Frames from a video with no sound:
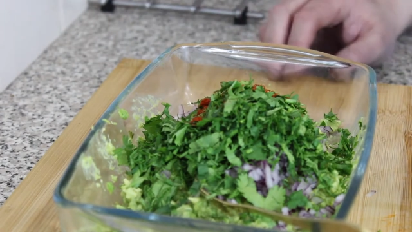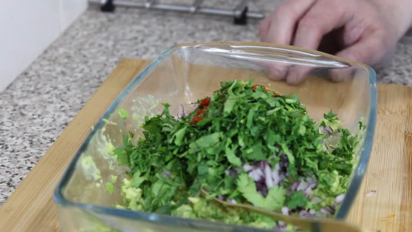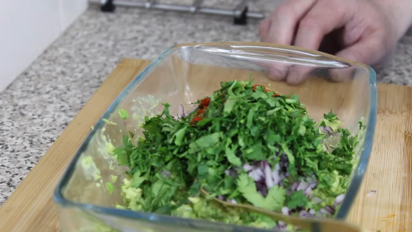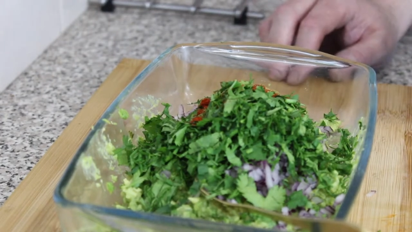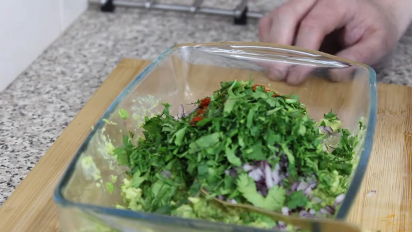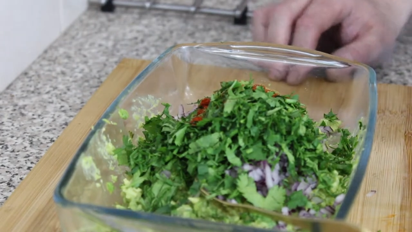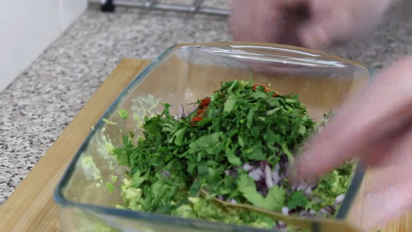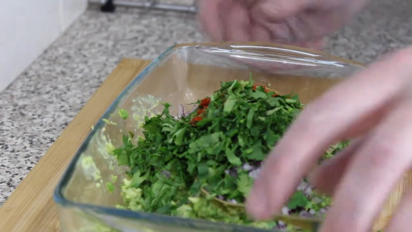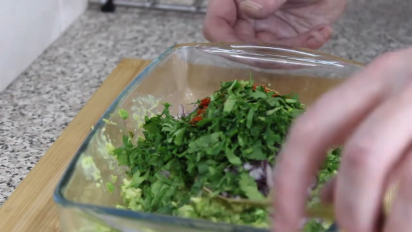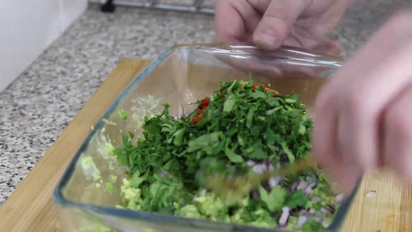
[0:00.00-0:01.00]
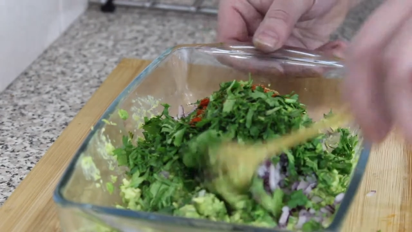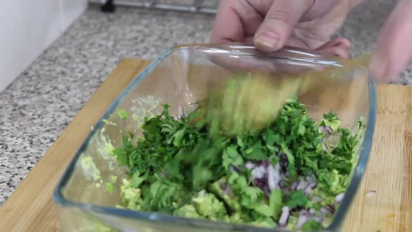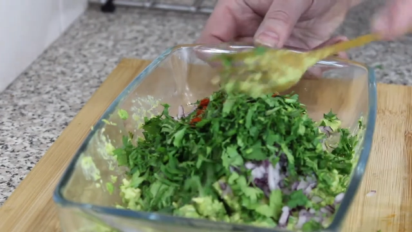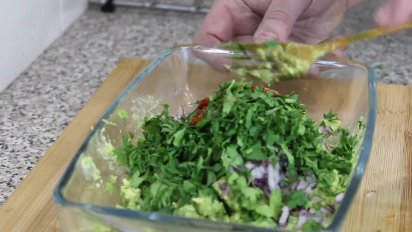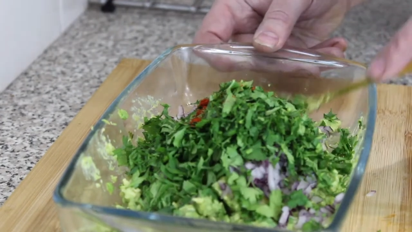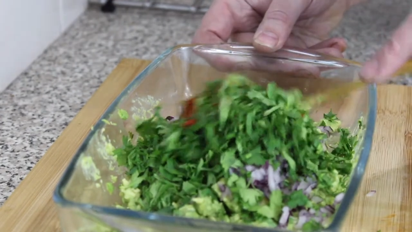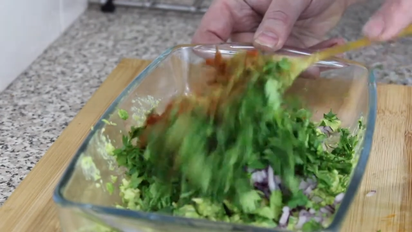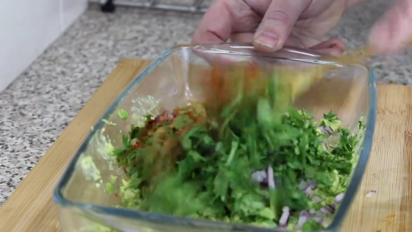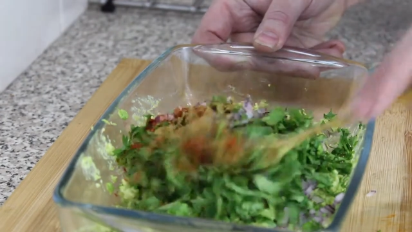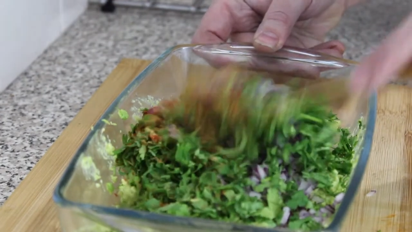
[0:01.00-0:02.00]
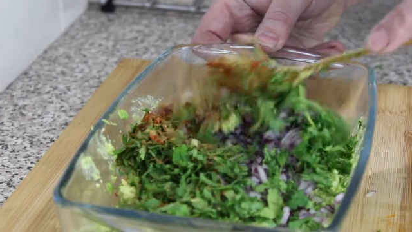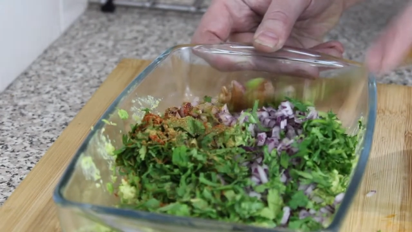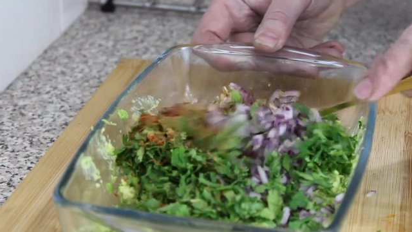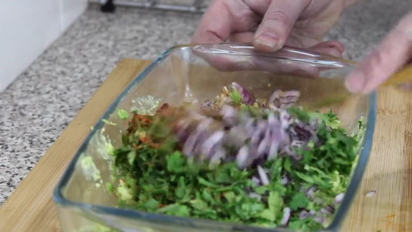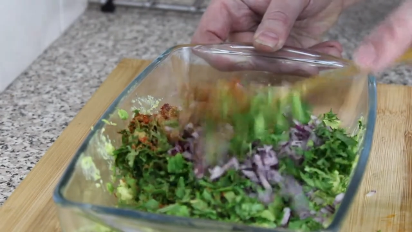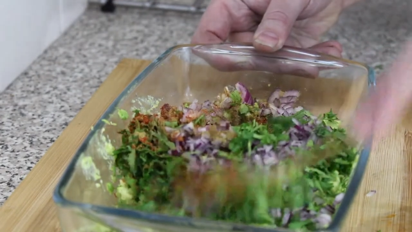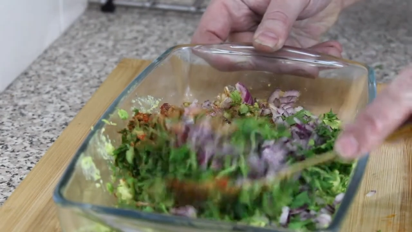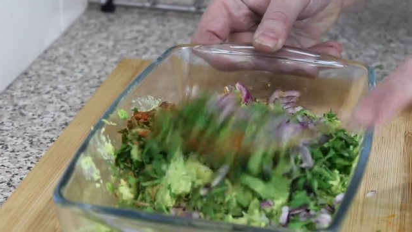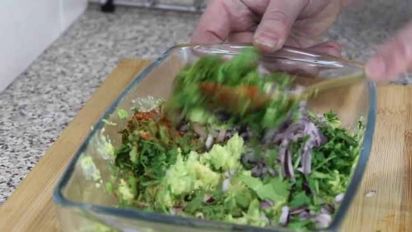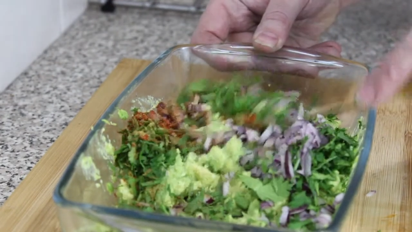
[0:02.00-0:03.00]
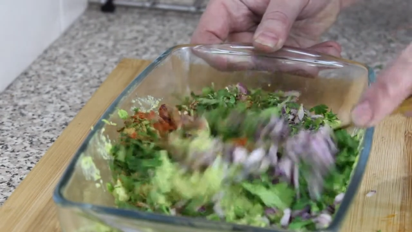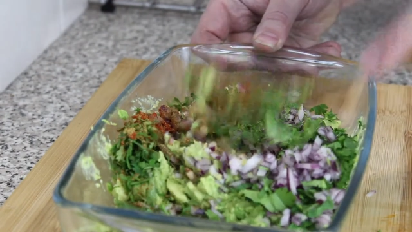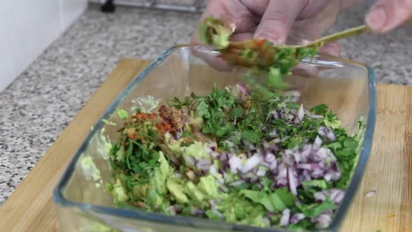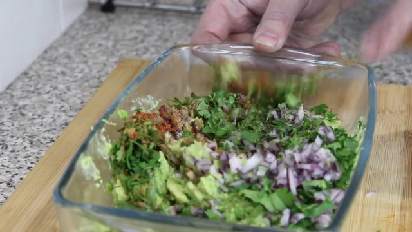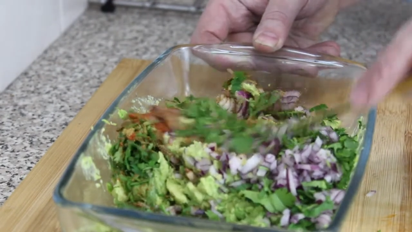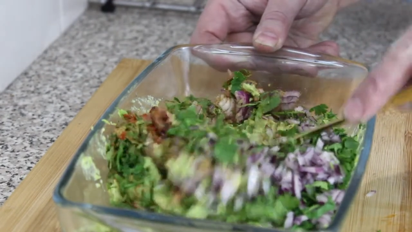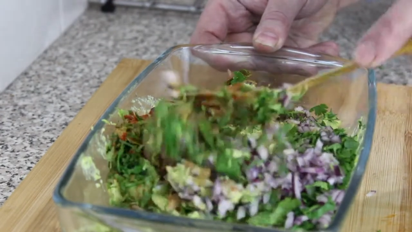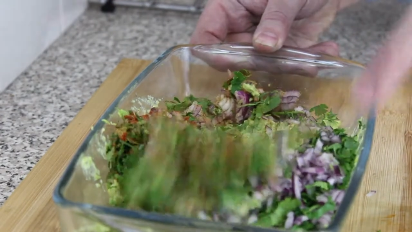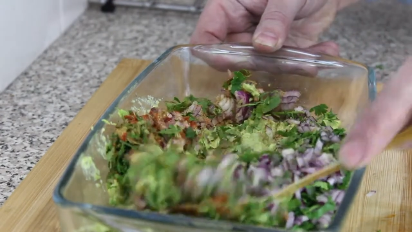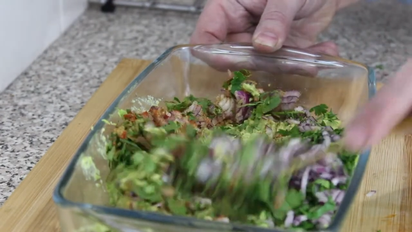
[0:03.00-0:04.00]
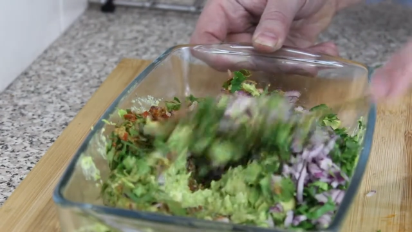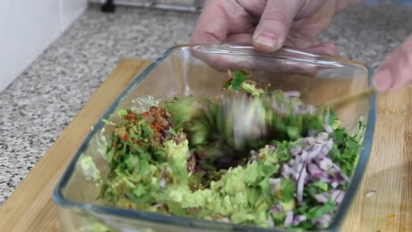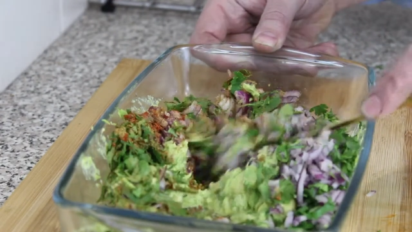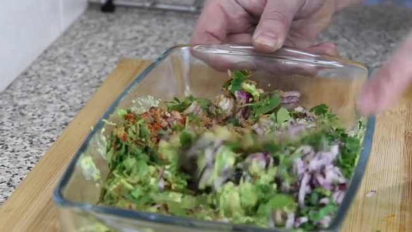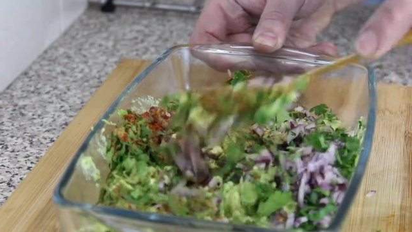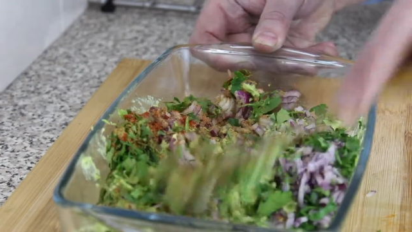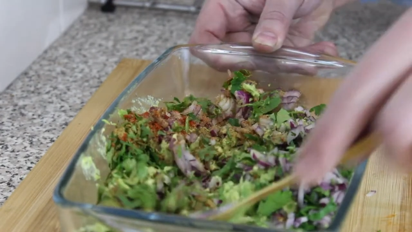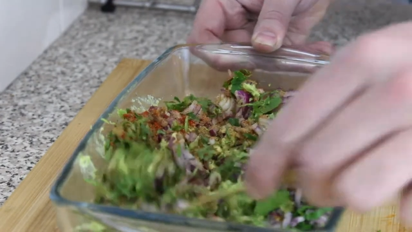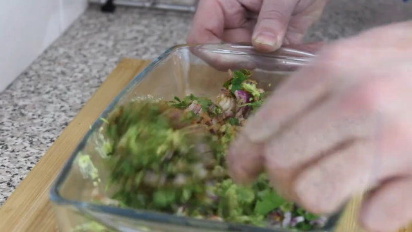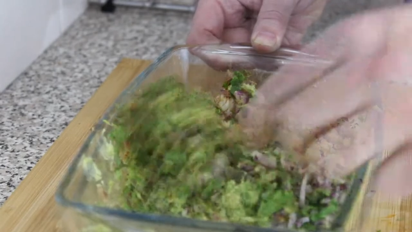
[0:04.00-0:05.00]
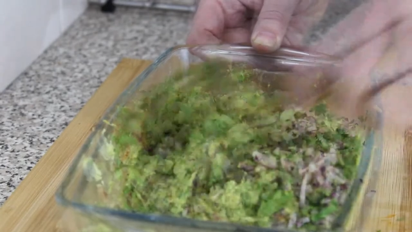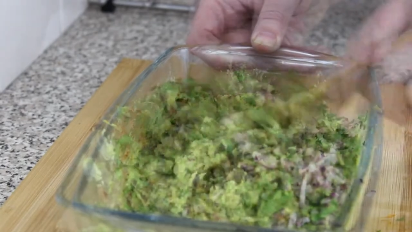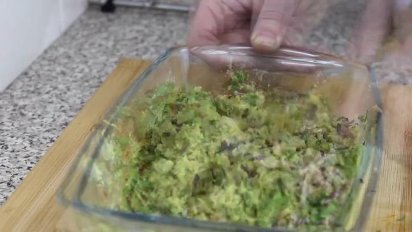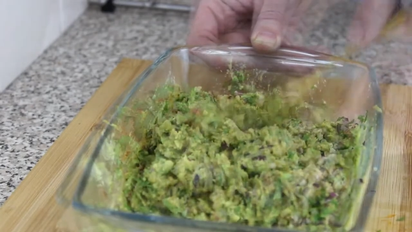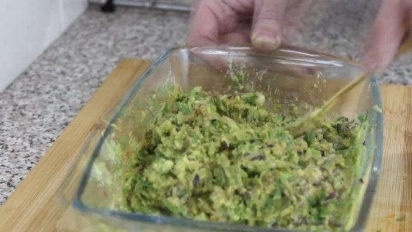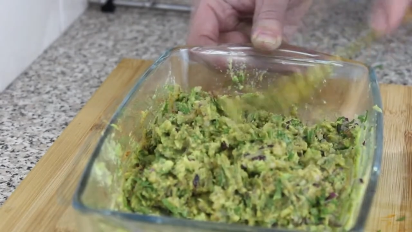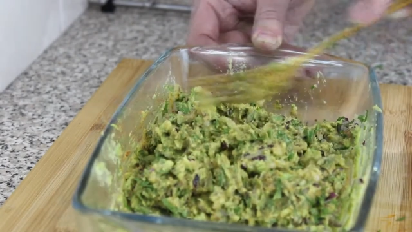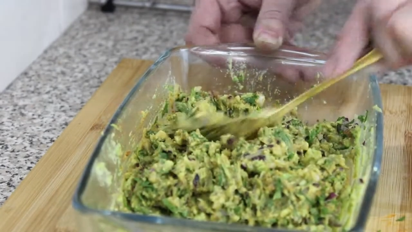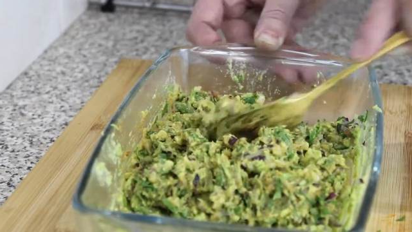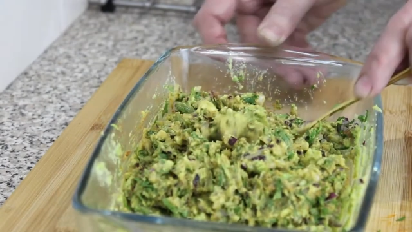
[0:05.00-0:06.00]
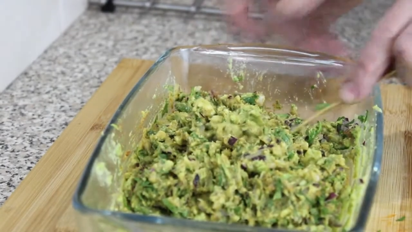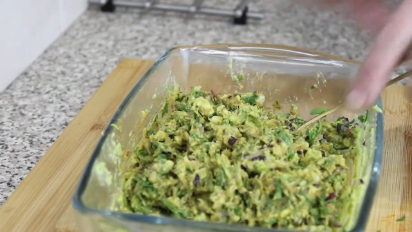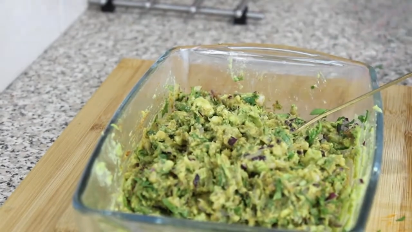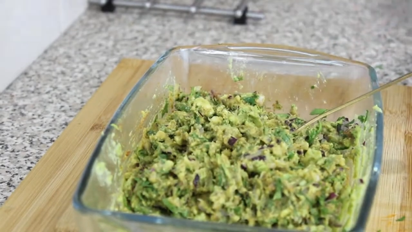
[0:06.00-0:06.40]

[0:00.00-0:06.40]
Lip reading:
Nobody's mouth can be seen.